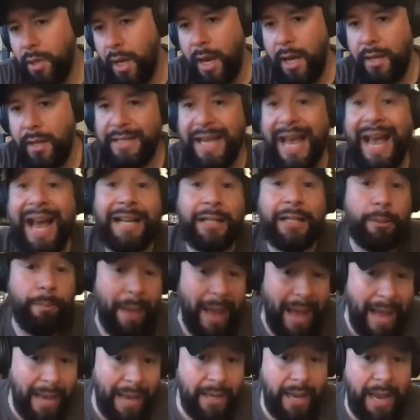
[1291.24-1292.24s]
tagged
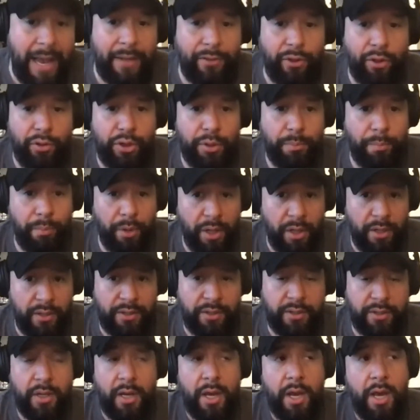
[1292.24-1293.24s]
back at those
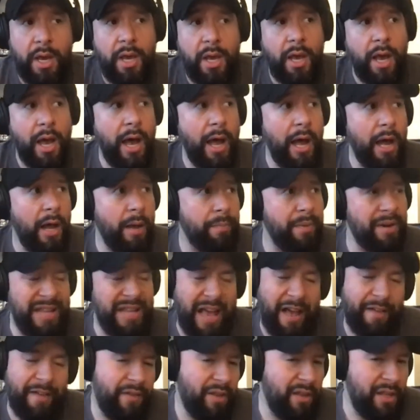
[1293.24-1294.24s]
books. But
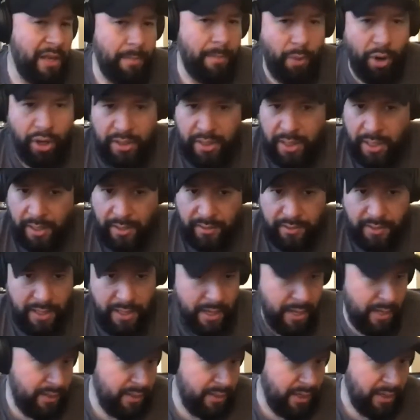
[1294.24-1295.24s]
yeah, affiliate marketing is the
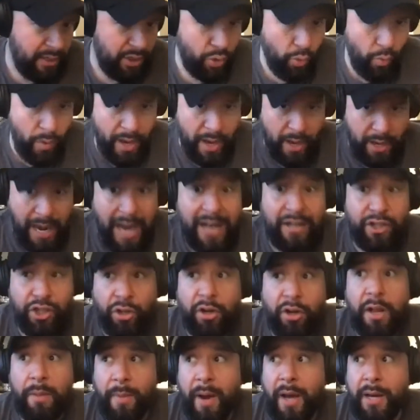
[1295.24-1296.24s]
easiest way. I
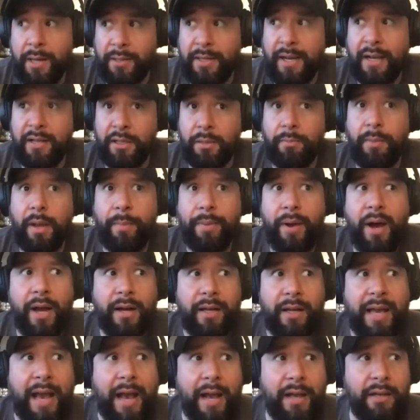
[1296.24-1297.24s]
started monetizing my
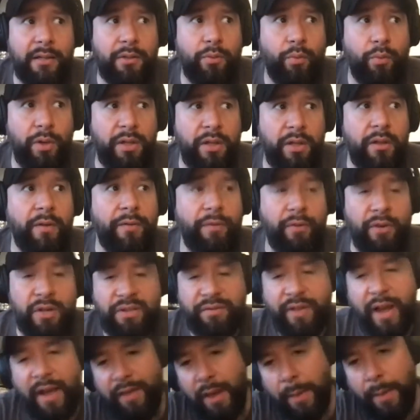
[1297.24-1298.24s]
podcast within the
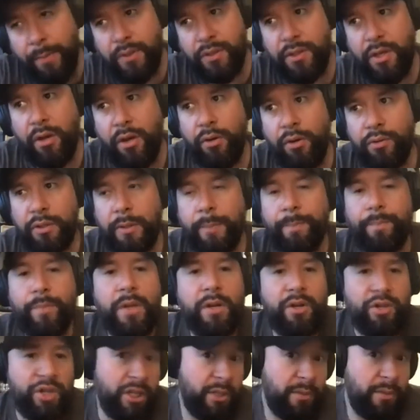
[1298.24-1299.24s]
first 5 episodes,
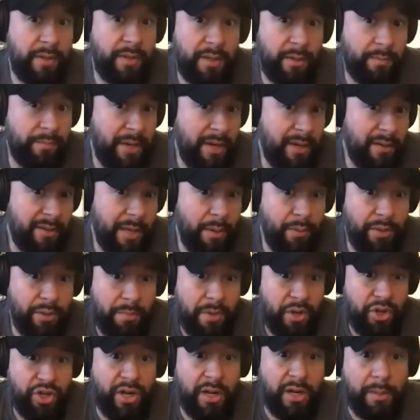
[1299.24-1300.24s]
just because I was
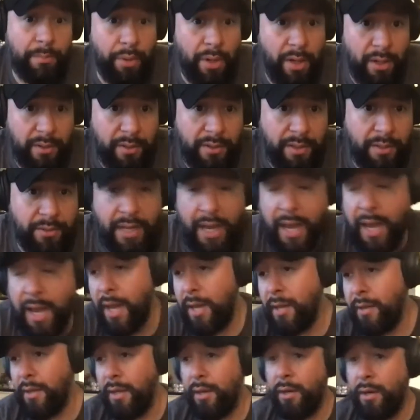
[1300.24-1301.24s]
mentioning books. I was,
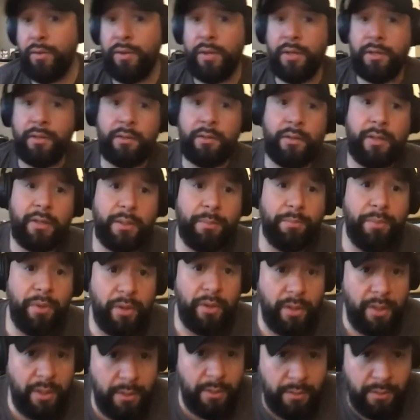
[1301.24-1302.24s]
hey, this
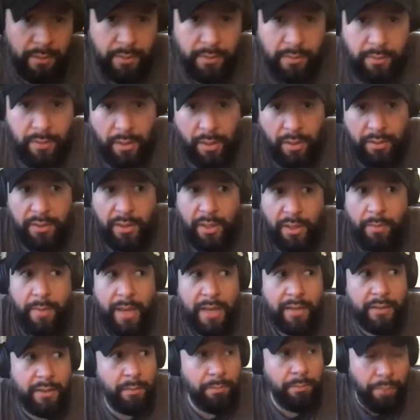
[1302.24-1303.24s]
book is, it's an
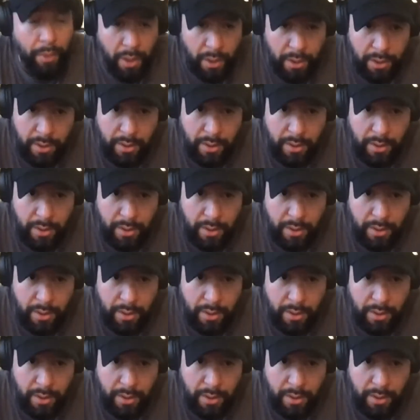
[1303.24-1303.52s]
amazing book.